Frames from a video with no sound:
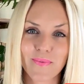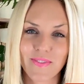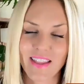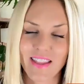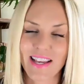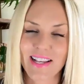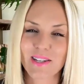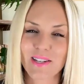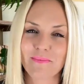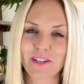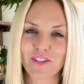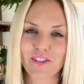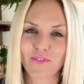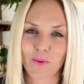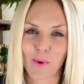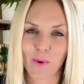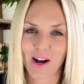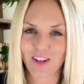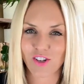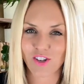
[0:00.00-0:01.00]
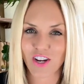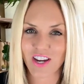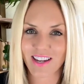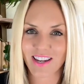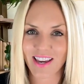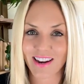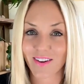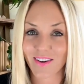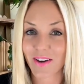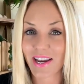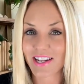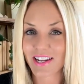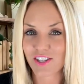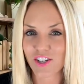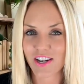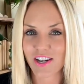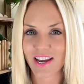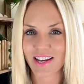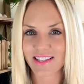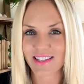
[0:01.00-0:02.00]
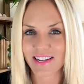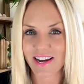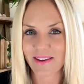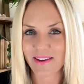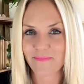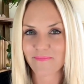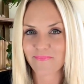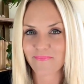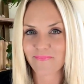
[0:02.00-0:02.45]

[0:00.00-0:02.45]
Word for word: Thanks so much for watching, and I'll catch you next time.